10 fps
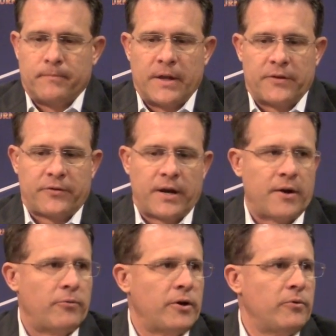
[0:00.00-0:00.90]
That's
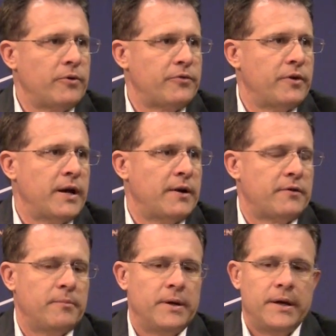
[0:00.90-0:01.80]
kind of really what stood out
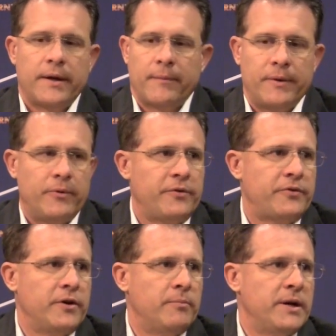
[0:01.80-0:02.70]
to me. I mean, we
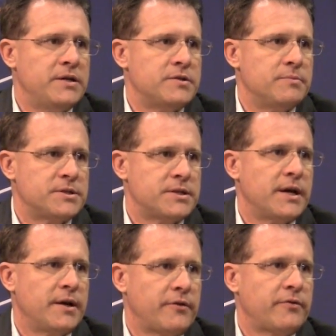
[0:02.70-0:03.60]
still made some
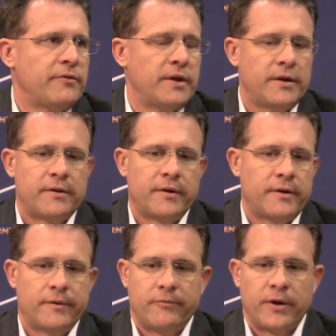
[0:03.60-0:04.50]
mistakes
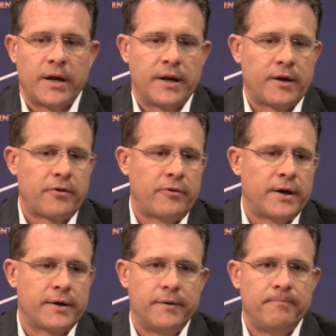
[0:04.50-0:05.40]
that we got to get
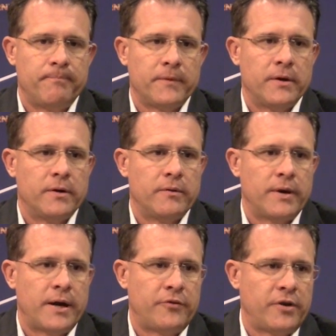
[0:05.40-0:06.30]
corrected.
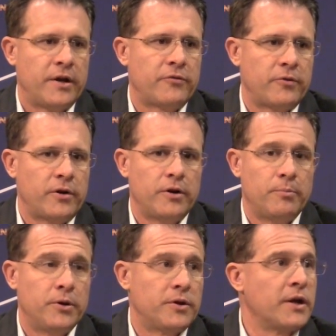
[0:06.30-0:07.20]
Had a chance really to
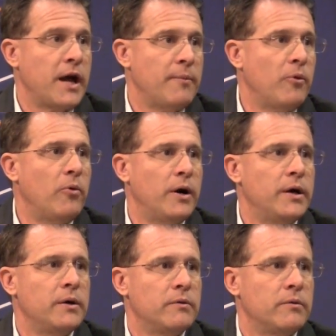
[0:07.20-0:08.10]
put the game
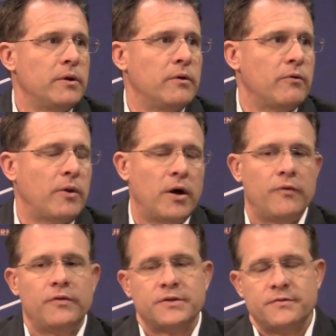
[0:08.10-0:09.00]
away, on
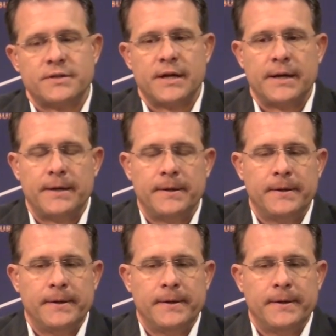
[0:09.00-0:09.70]
the offensive side,